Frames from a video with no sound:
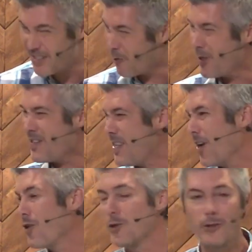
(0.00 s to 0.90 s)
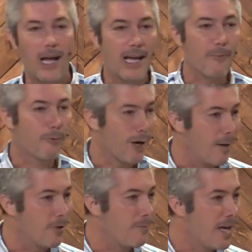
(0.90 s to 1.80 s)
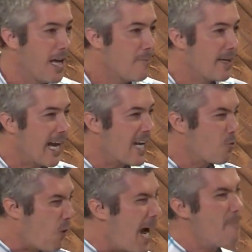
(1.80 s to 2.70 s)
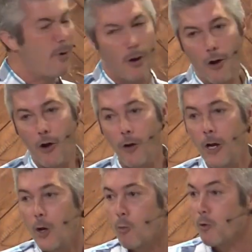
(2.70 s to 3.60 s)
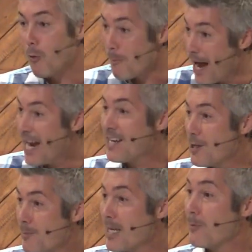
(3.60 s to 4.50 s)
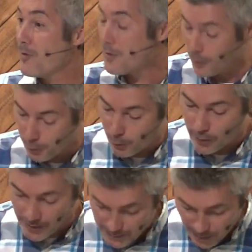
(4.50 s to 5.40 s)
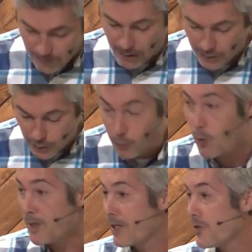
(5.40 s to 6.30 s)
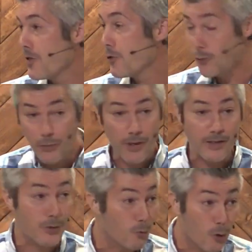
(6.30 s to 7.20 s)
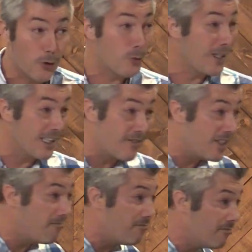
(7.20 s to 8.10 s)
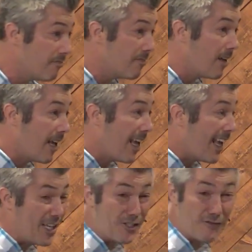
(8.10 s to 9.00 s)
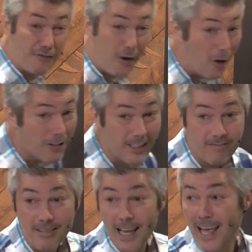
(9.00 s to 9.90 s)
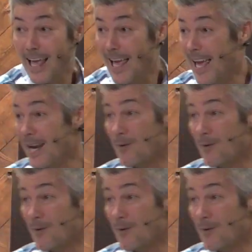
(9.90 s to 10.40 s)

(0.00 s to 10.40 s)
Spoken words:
what's the underlying problem behind why Paul would remind the people that the Lord is coming soon? Well, because the truth is, the world we live in is fallen and